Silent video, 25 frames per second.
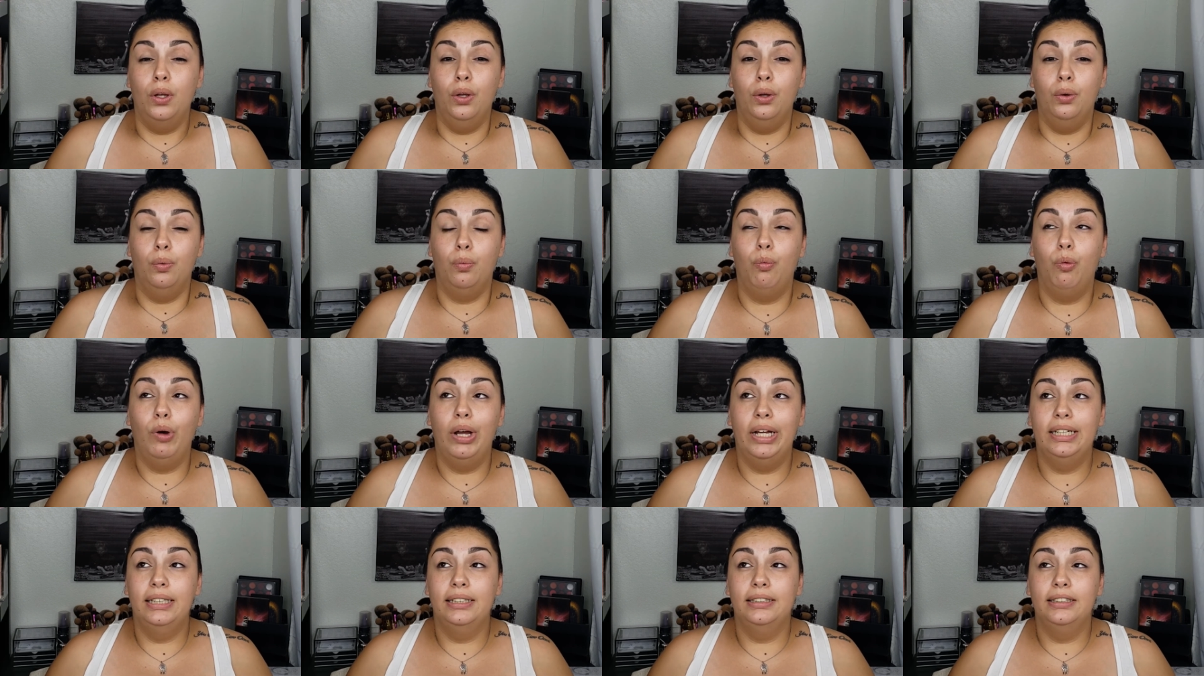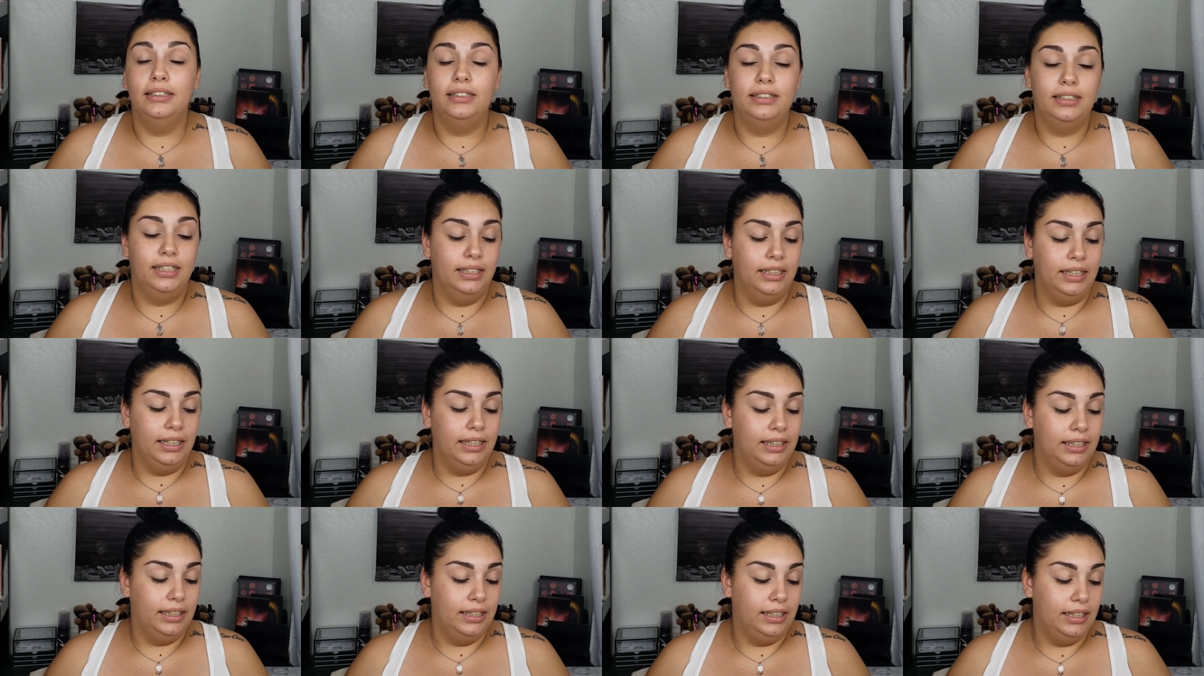was
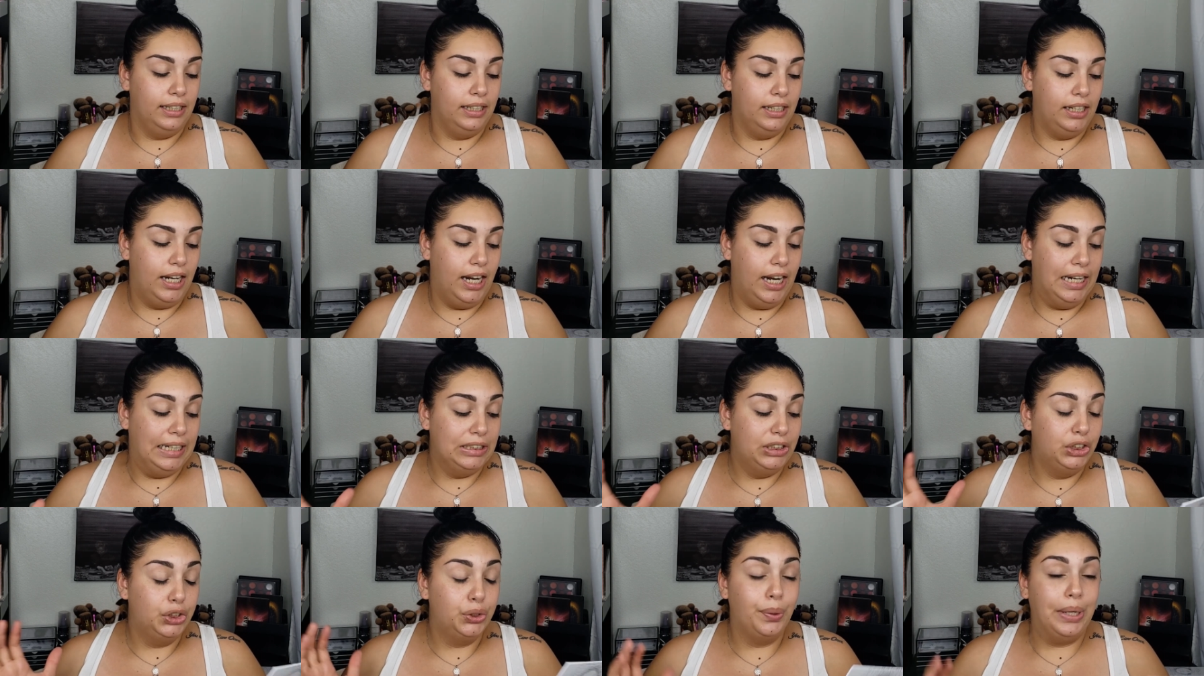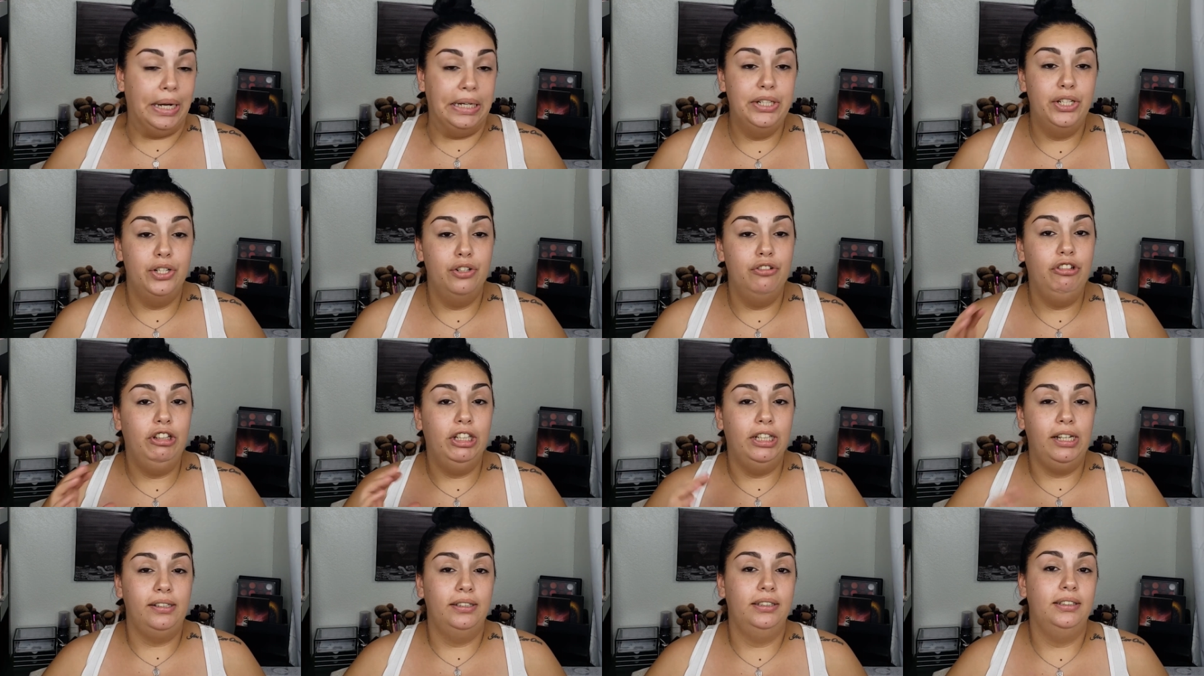I tried to
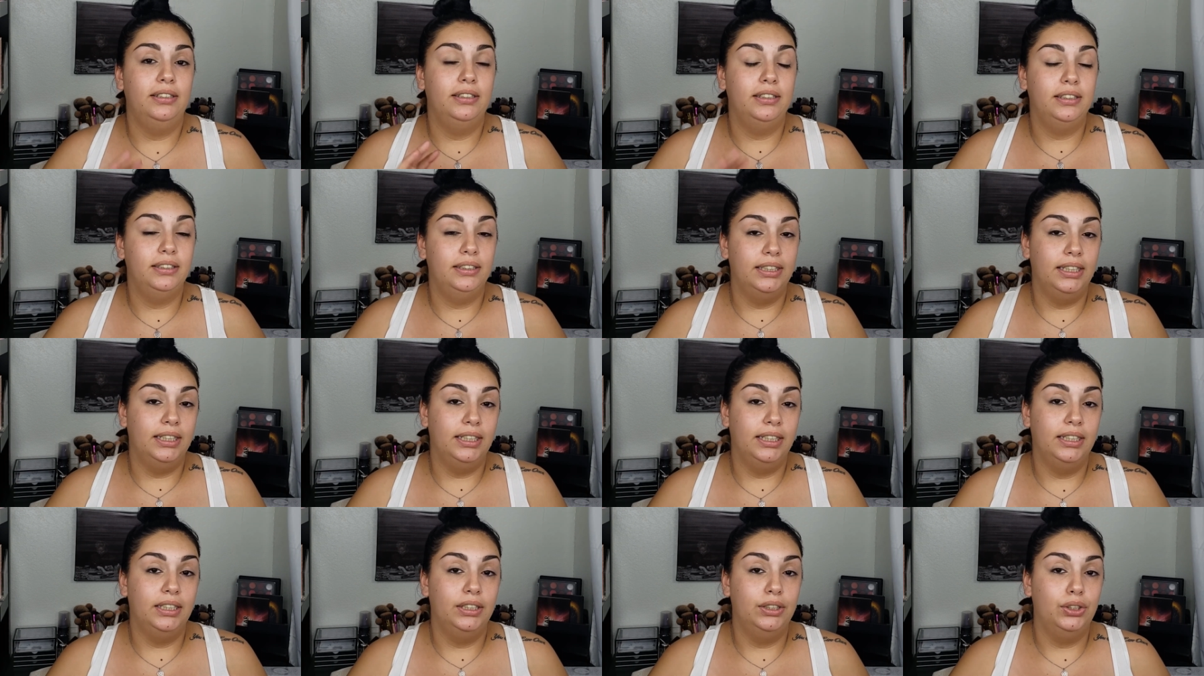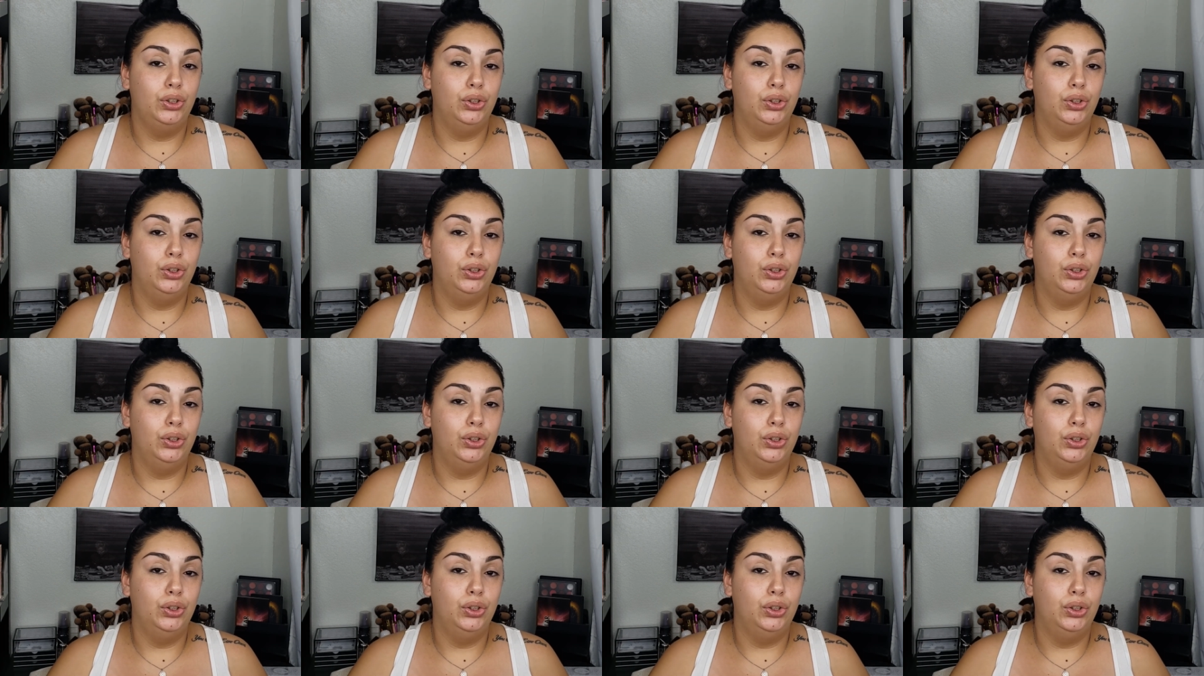just stick